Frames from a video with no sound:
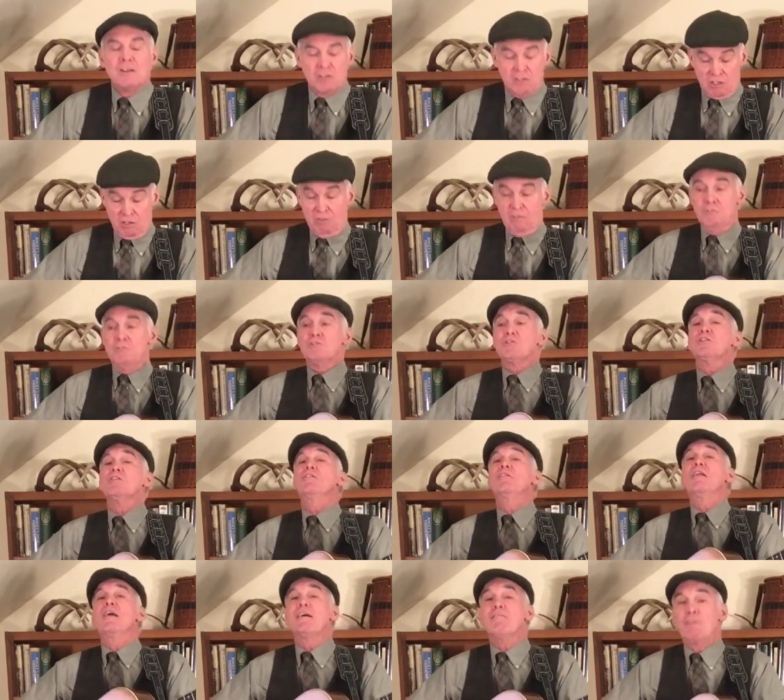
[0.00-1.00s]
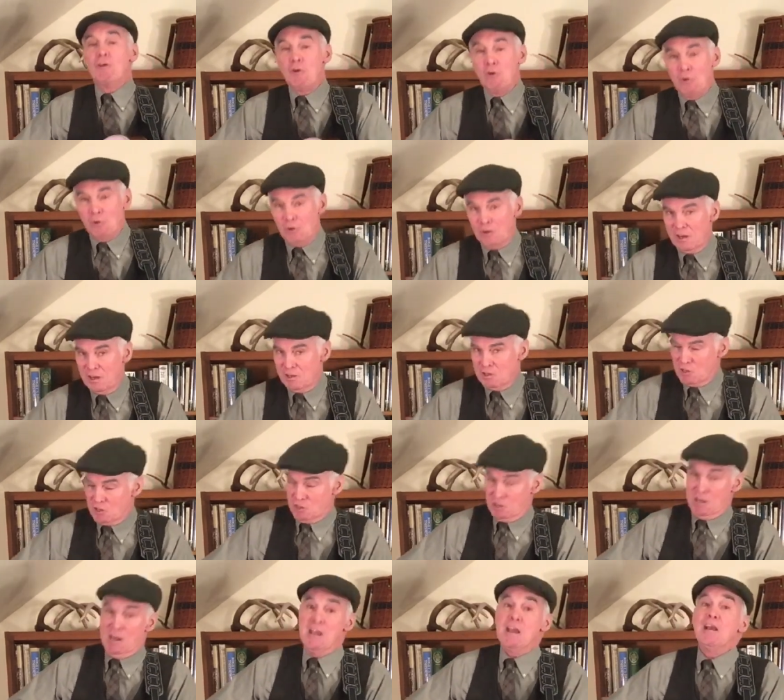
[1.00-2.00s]
Soon she'll have all his
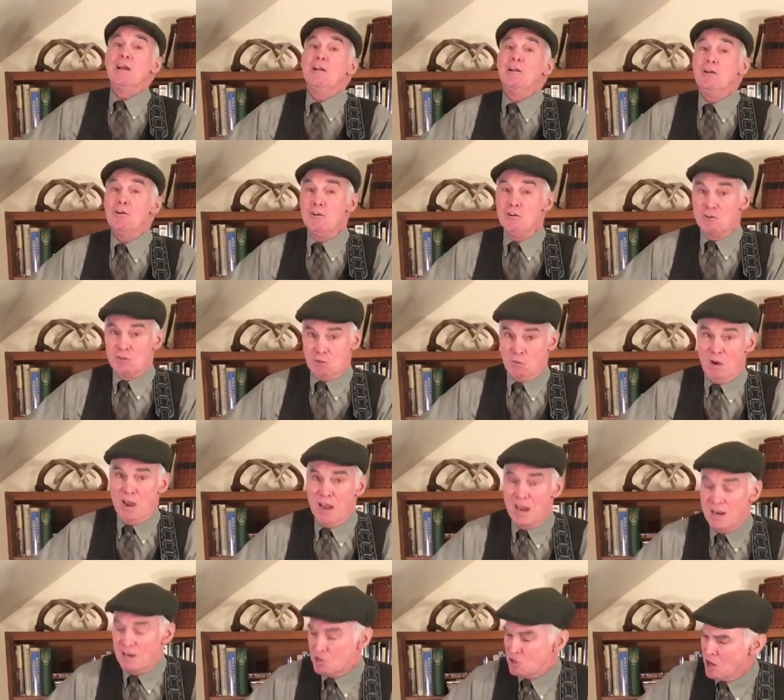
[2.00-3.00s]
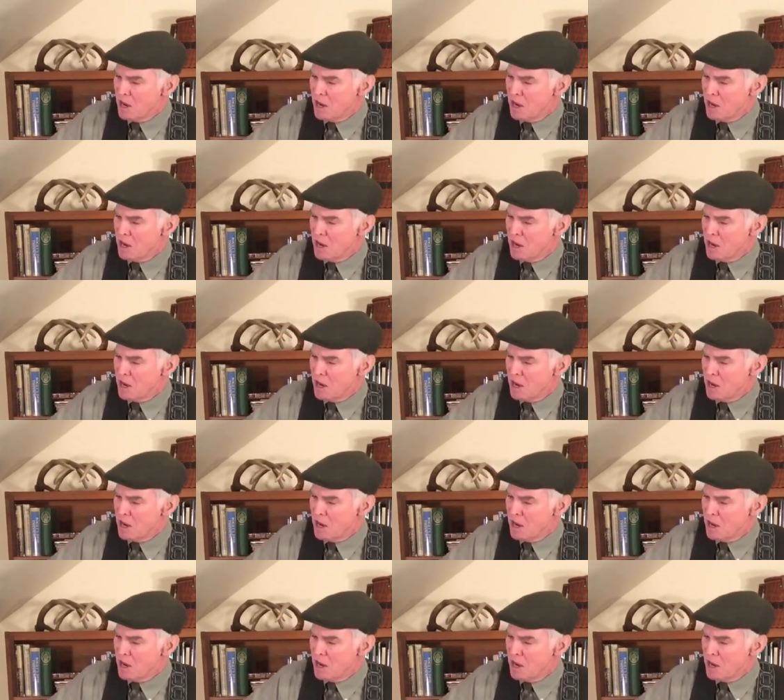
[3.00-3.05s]
sailor's wage.